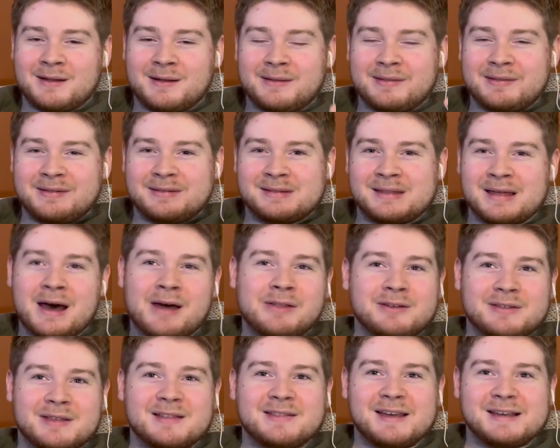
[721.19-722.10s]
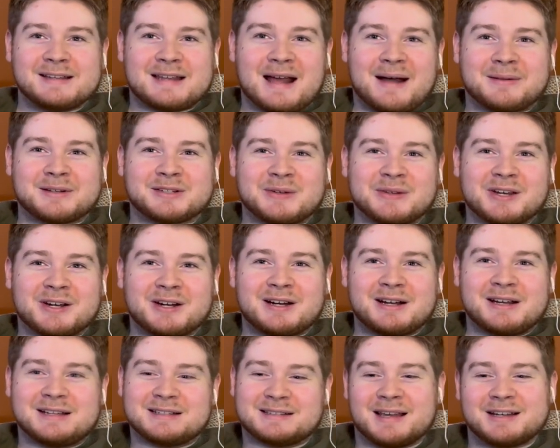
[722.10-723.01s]
the other thing they establish with her
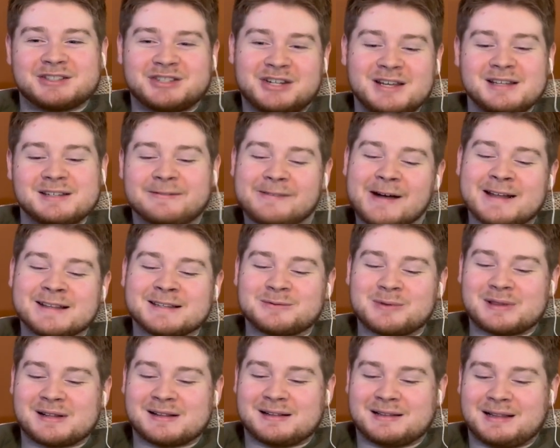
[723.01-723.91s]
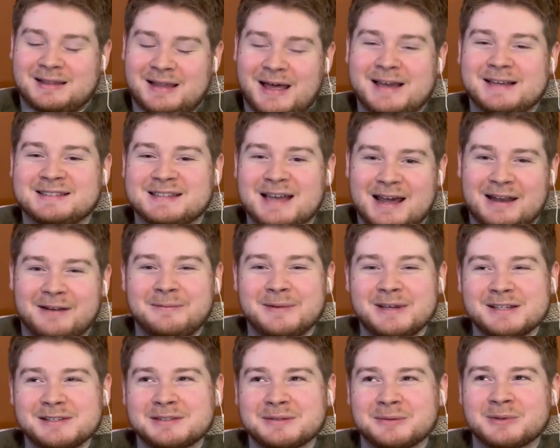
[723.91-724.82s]
is that she is friends with Clay's
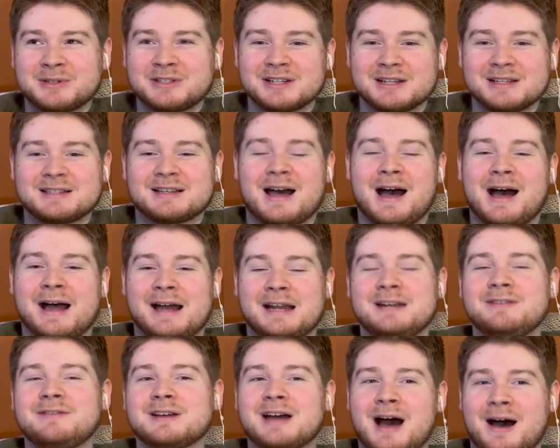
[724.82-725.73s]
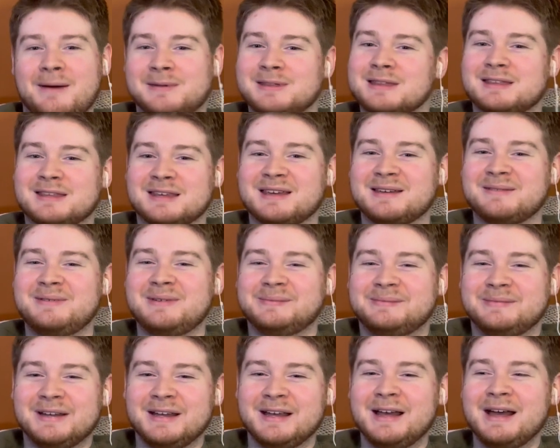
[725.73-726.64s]
enemies, which is kind of a common theme.
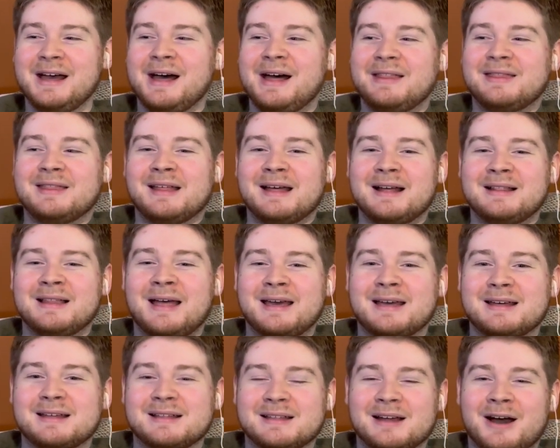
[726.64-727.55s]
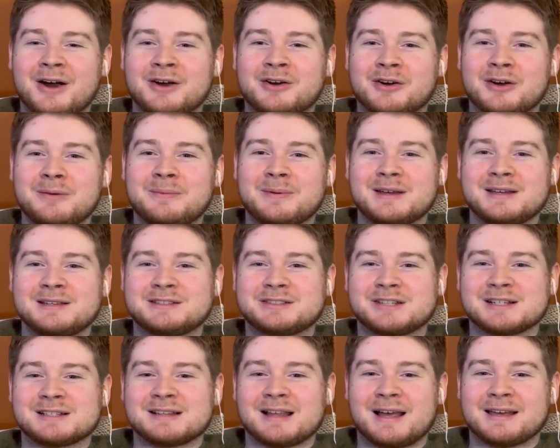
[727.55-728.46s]
Like, our group is
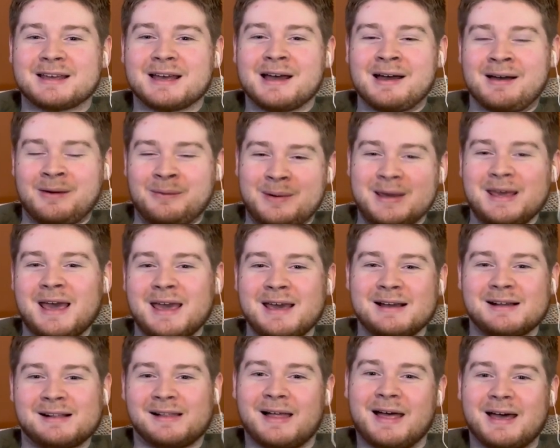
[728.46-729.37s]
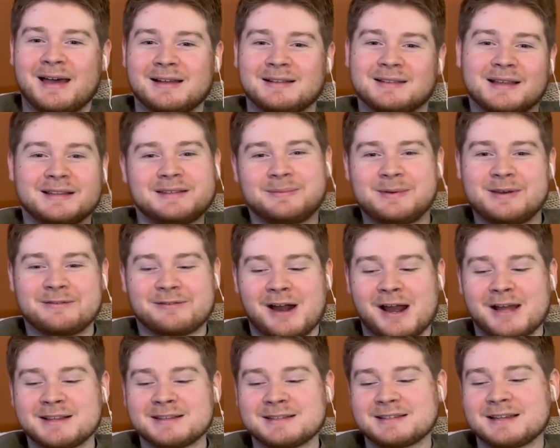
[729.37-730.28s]
just like, we hate Clay, let's be
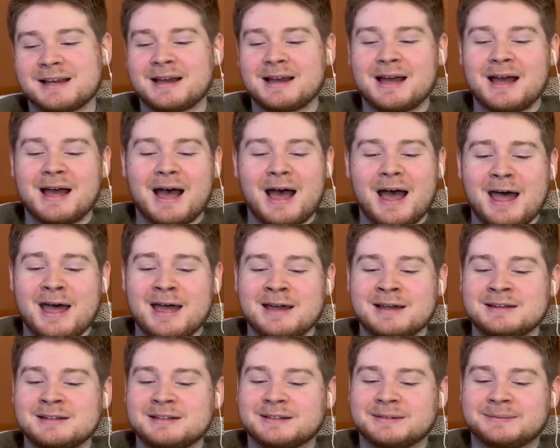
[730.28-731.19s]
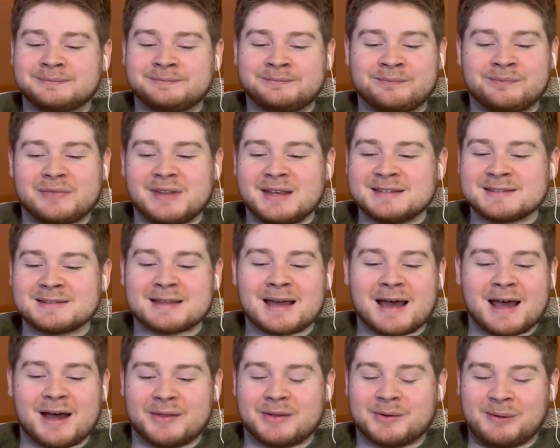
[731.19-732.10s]
friends. And isn't that
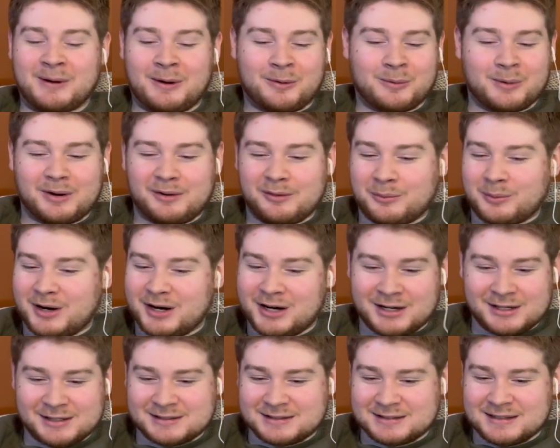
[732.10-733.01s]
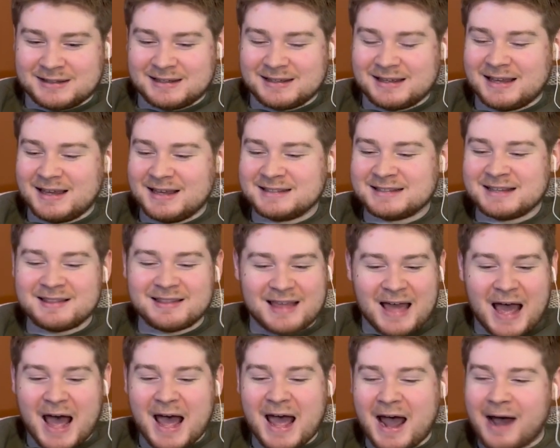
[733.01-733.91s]
how the real world works? Isn't
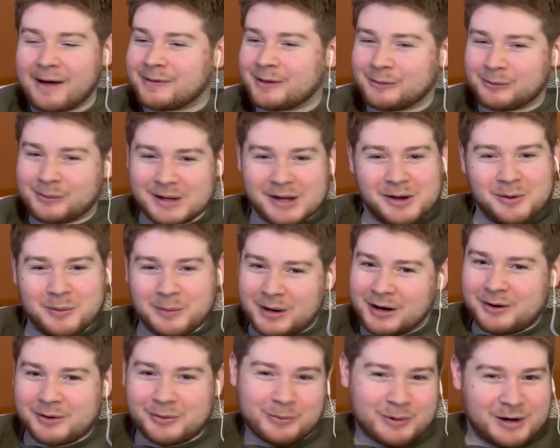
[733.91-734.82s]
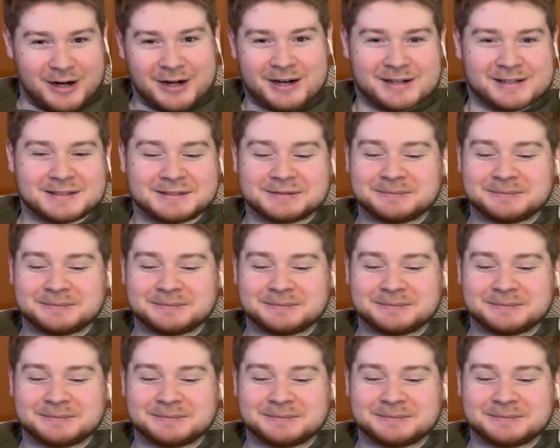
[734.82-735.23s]
that how the real world works?